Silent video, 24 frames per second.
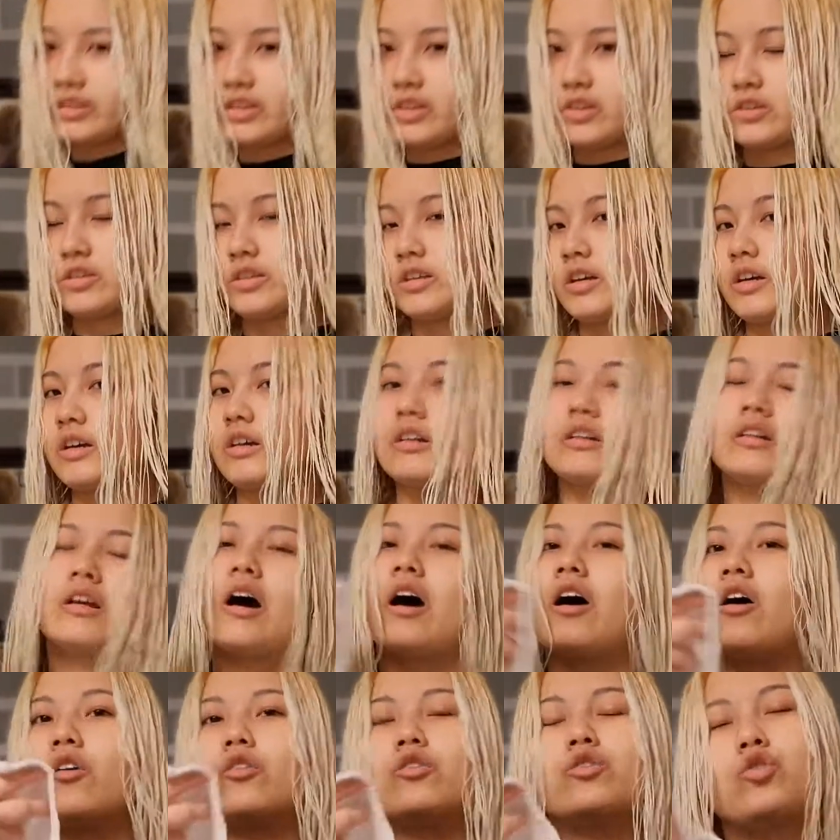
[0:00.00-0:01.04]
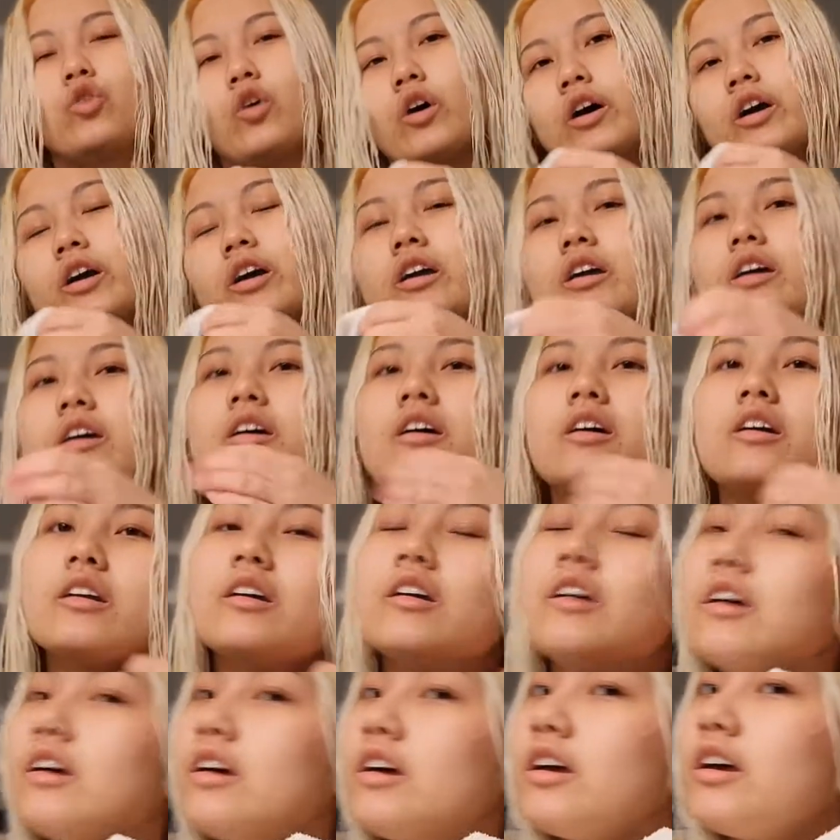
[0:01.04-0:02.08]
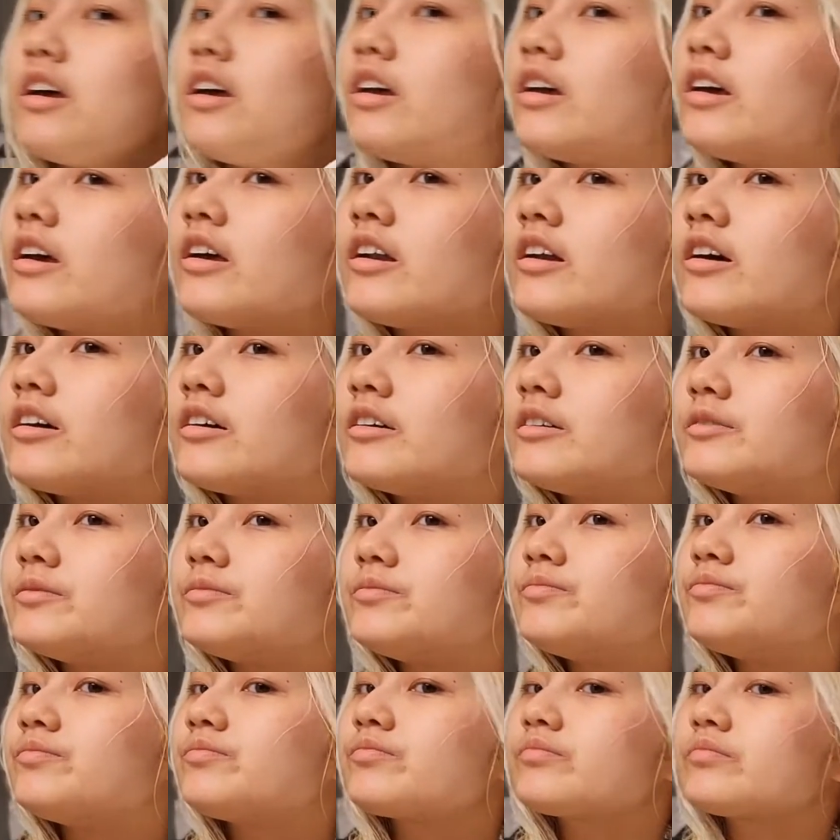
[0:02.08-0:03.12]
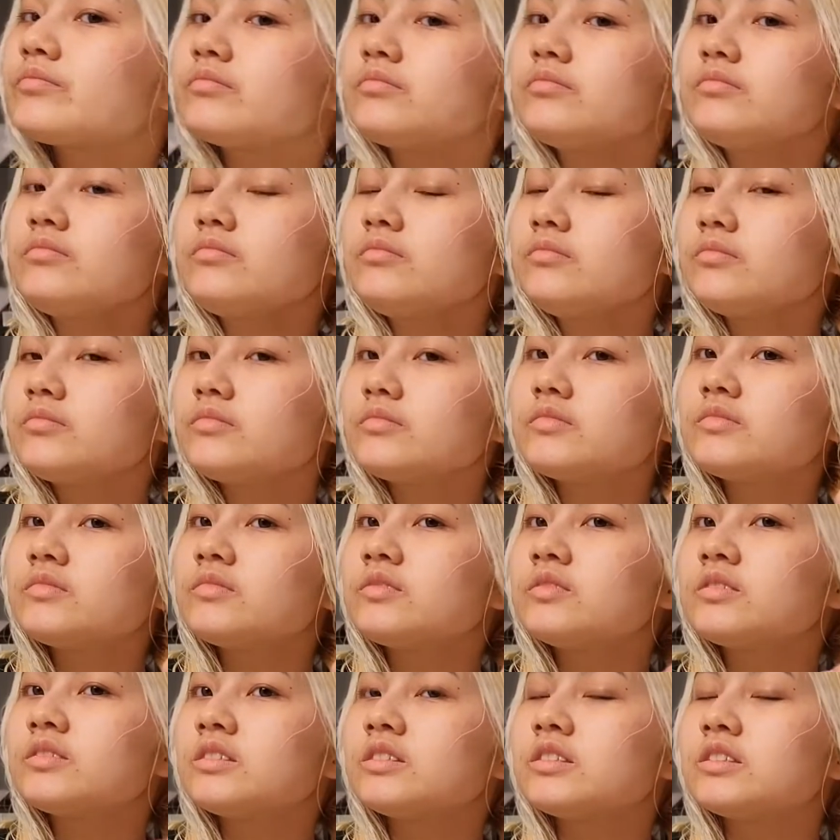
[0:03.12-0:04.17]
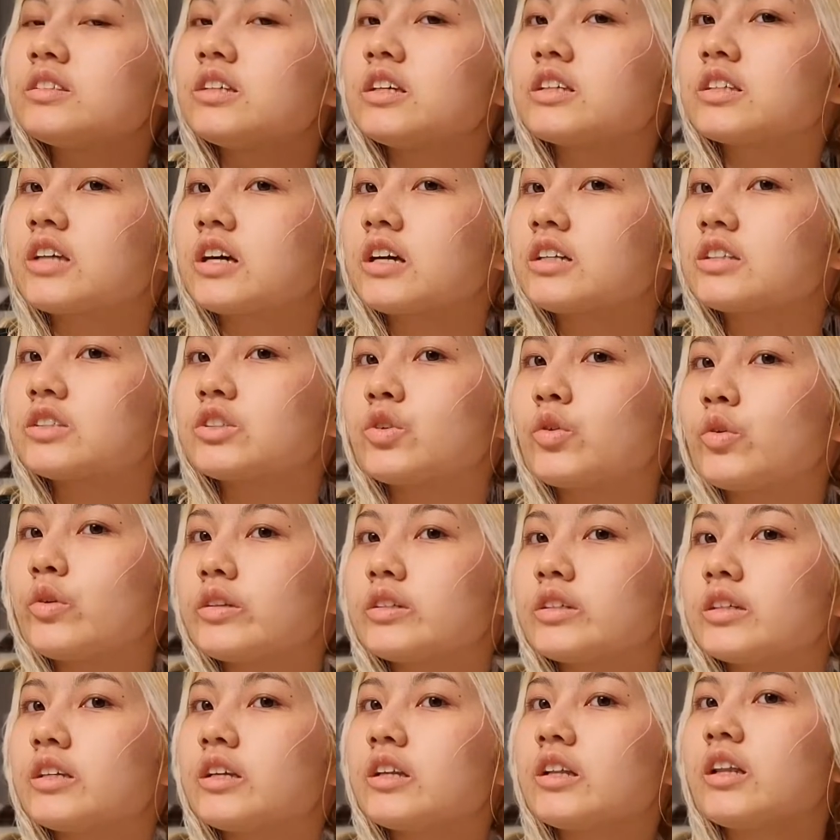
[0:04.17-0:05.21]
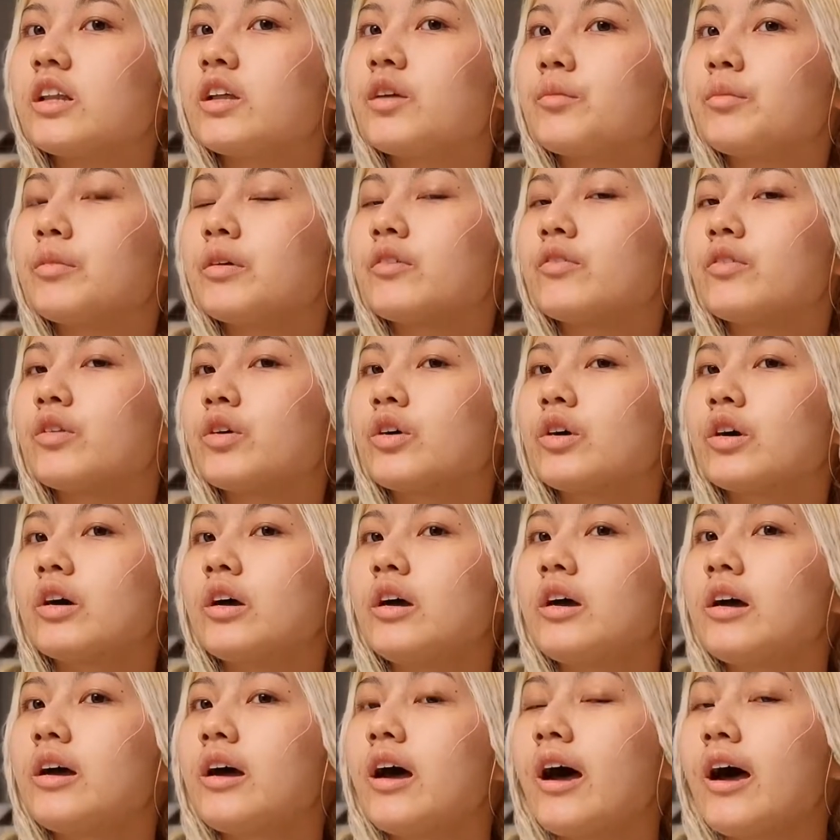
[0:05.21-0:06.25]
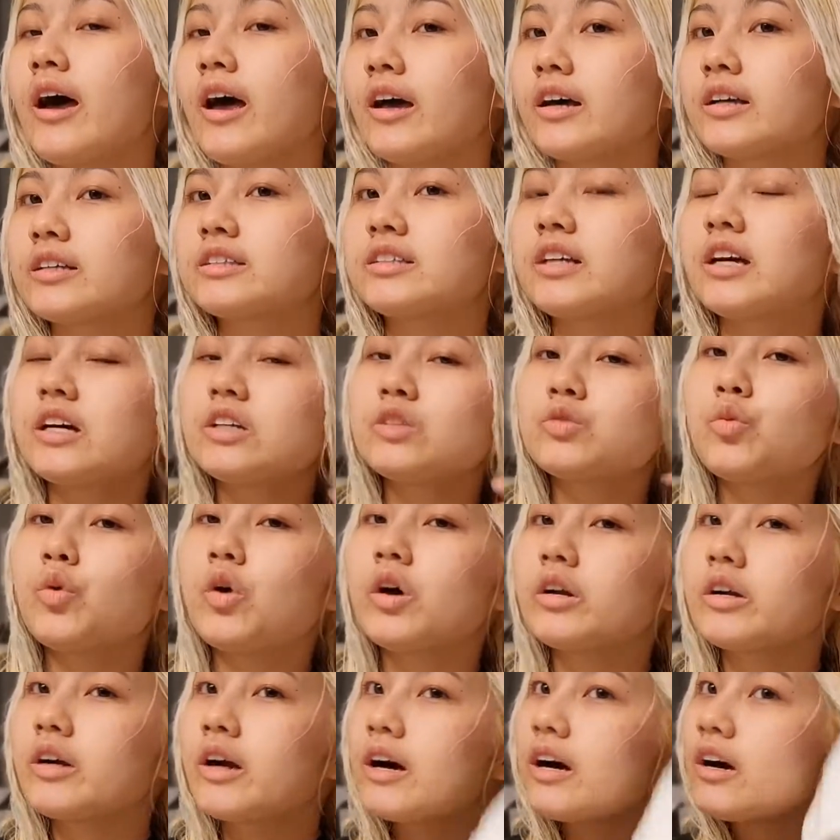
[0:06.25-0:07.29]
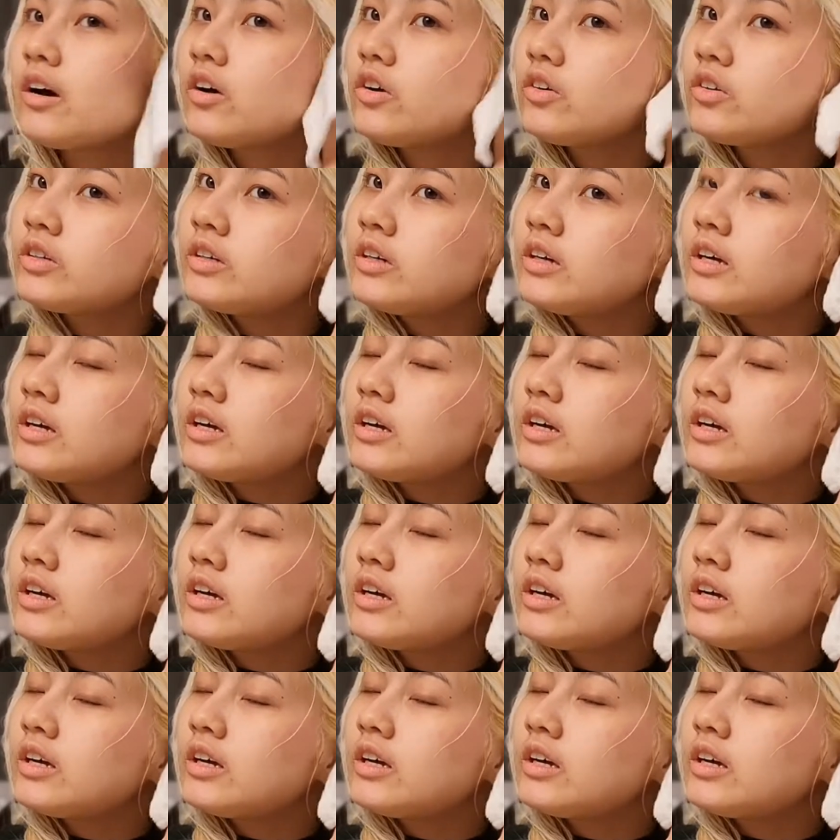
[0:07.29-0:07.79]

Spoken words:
using a towel, drying it, and just kind of squeezing a little bit of the excess water out.